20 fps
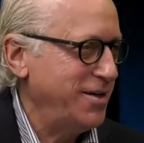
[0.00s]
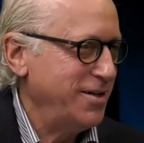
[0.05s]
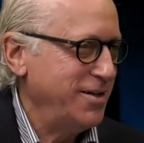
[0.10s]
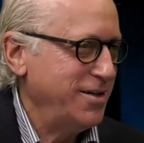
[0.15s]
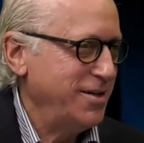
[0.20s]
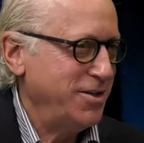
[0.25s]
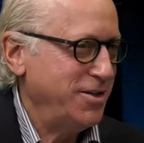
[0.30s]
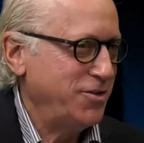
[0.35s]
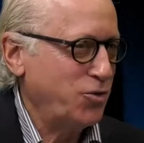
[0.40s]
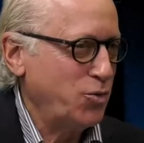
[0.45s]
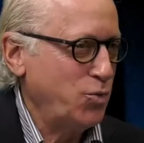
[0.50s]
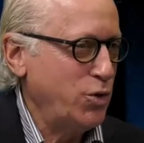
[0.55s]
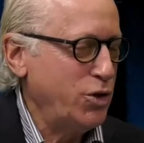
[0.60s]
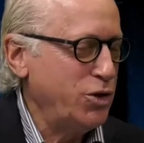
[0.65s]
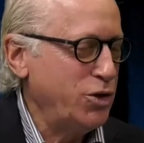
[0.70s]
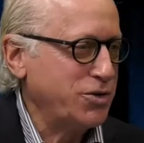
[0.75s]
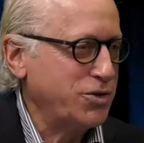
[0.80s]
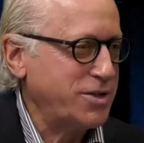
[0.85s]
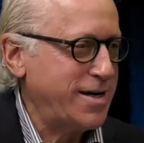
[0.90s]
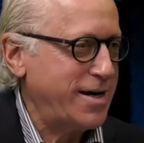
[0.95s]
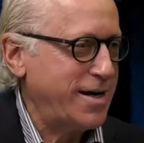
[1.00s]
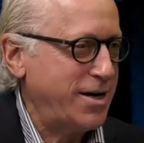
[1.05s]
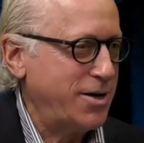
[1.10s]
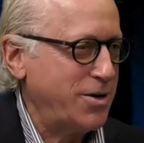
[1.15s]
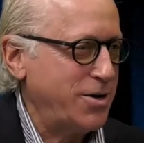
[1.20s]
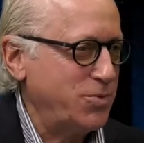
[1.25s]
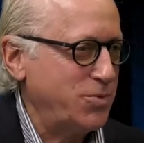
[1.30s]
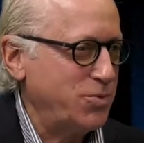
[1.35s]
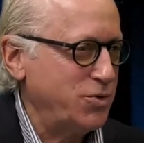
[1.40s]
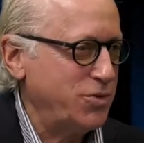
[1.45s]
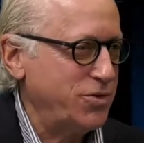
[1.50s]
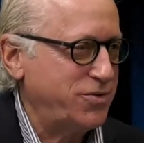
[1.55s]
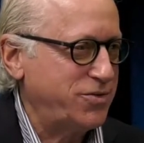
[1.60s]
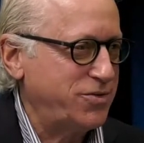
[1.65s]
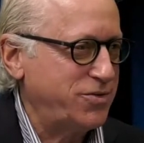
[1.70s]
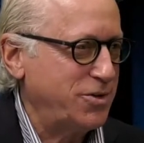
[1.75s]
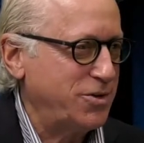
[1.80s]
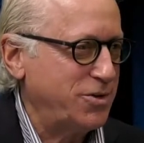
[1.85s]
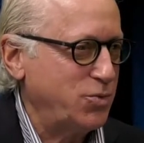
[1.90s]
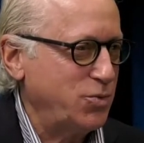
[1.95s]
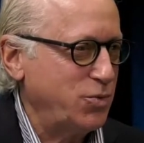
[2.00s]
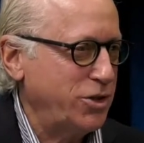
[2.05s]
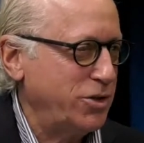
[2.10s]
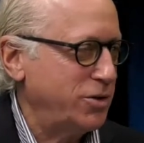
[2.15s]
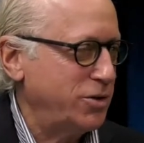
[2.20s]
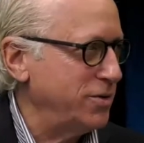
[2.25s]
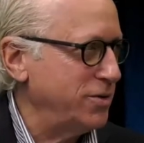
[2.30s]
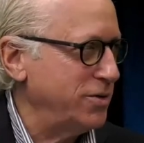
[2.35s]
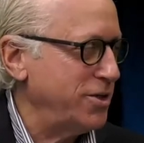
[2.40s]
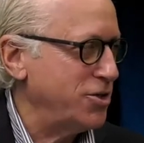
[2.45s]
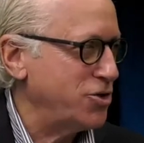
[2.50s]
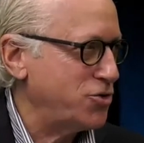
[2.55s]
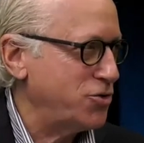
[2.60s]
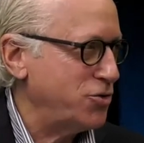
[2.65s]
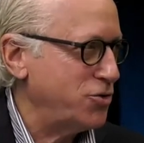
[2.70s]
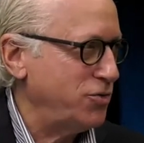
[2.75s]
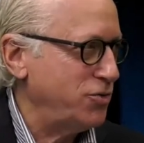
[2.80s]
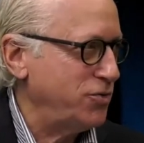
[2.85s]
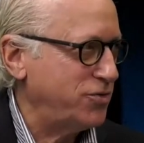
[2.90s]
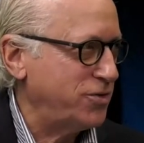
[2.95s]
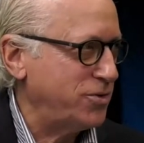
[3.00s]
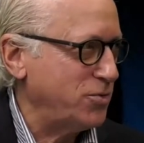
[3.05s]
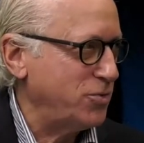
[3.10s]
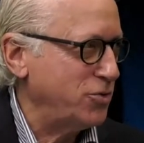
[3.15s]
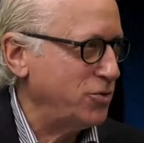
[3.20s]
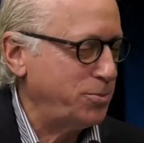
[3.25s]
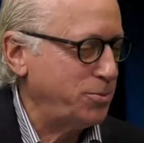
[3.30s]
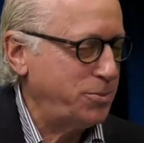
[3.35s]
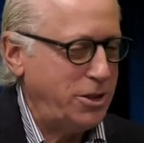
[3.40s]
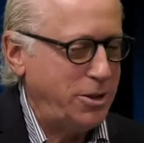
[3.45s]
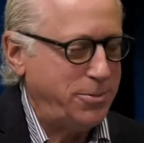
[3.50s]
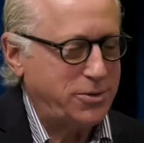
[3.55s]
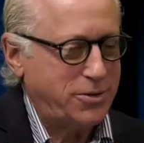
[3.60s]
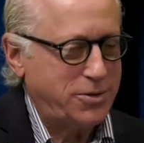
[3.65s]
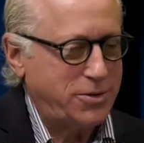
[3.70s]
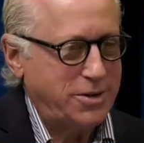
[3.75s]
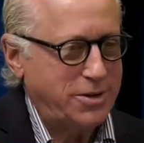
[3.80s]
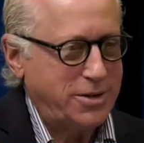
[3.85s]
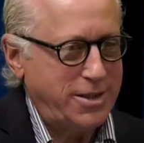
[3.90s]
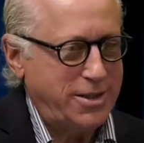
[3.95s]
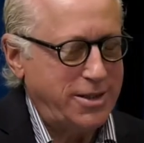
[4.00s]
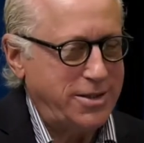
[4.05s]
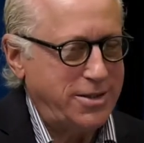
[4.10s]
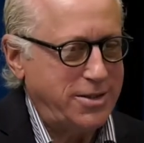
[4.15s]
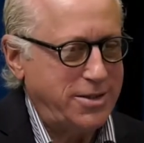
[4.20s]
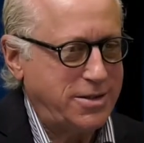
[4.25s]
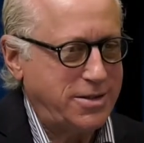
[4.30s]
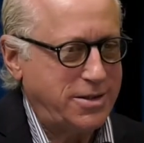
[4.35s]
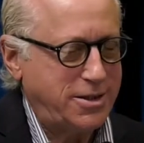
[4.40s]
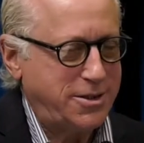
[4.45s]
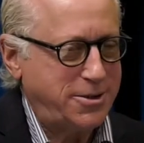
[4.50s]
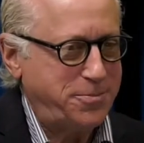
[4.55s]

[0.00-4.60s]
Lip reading: It's a real town with real issues and real people, and